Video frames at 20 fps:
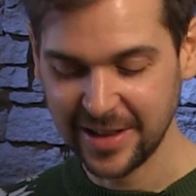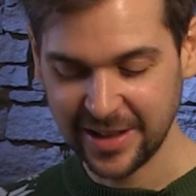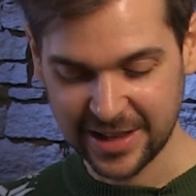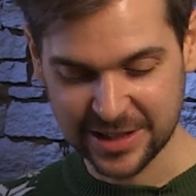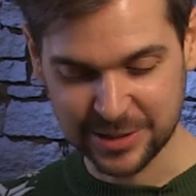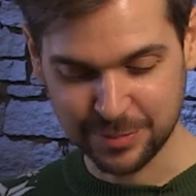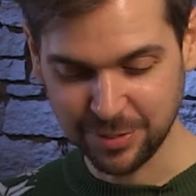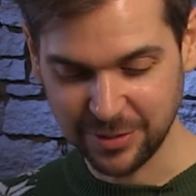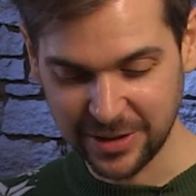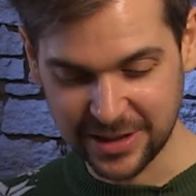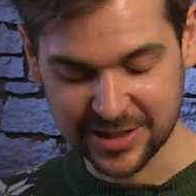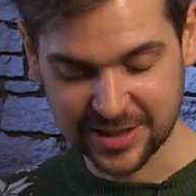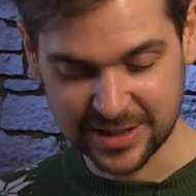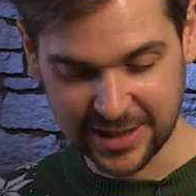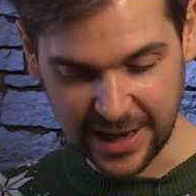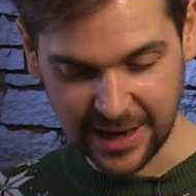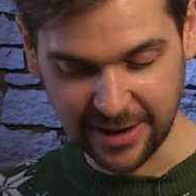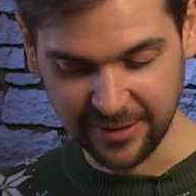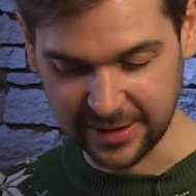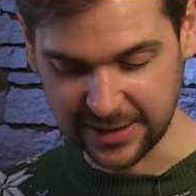It's pretty
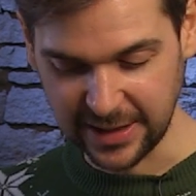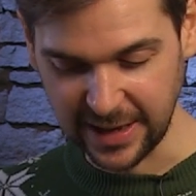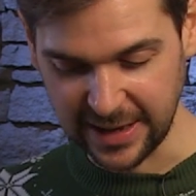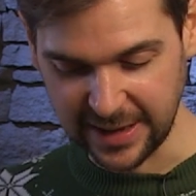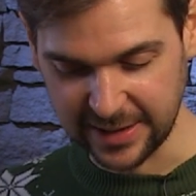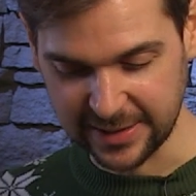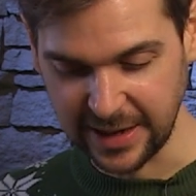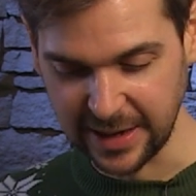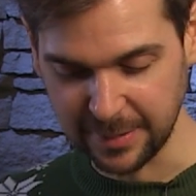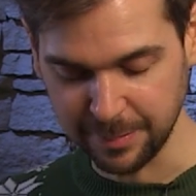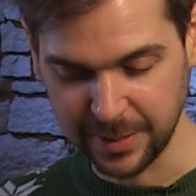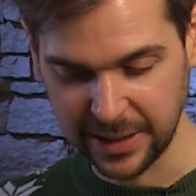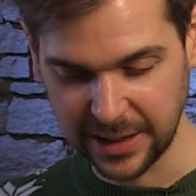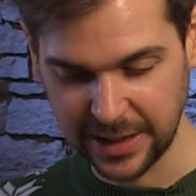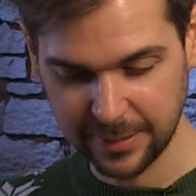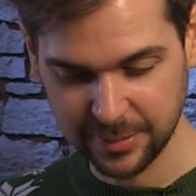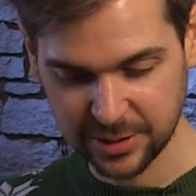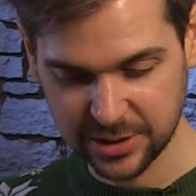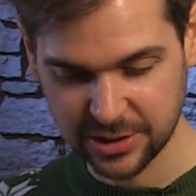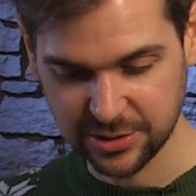scary that being
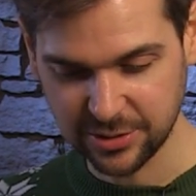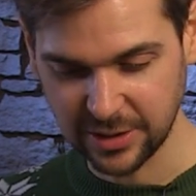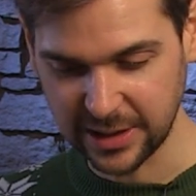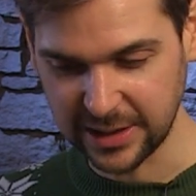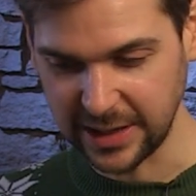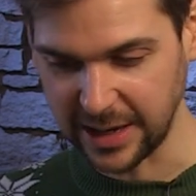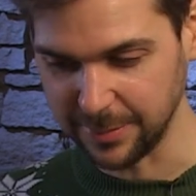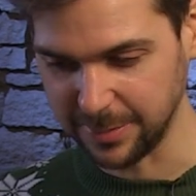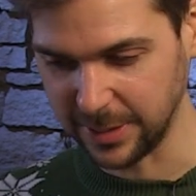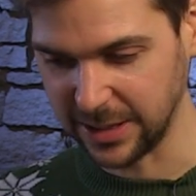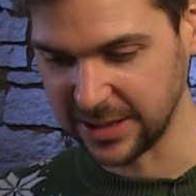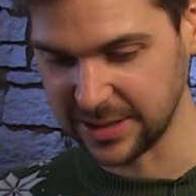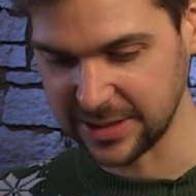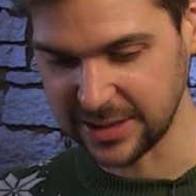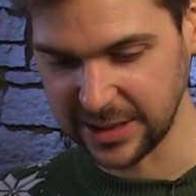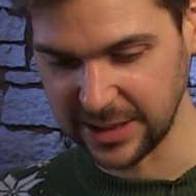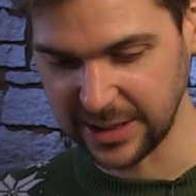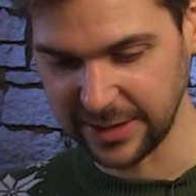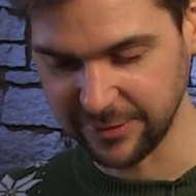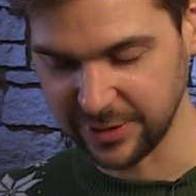able to trigger that
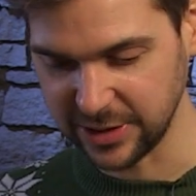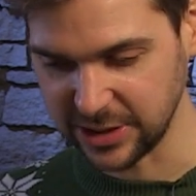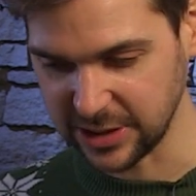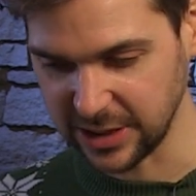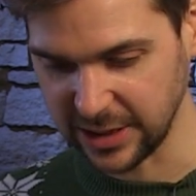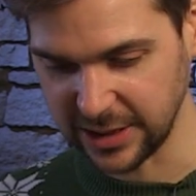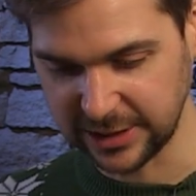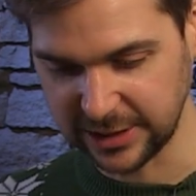ability every turn.